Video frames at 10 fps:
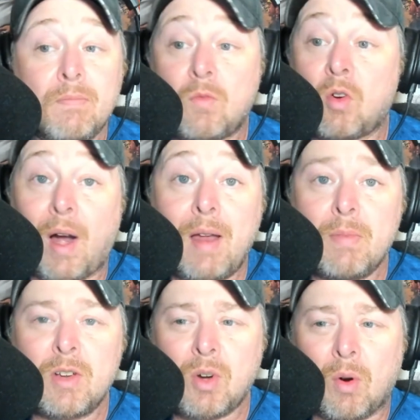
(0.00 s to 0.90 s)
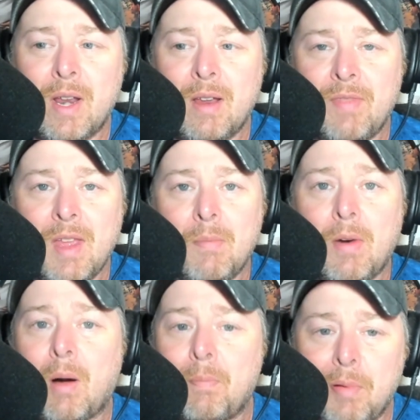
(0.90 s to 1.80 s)
Great majority of them
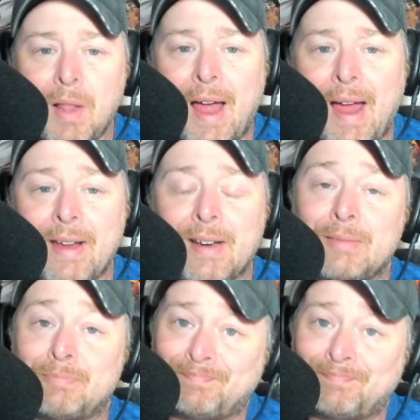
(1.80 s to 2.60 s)
are black.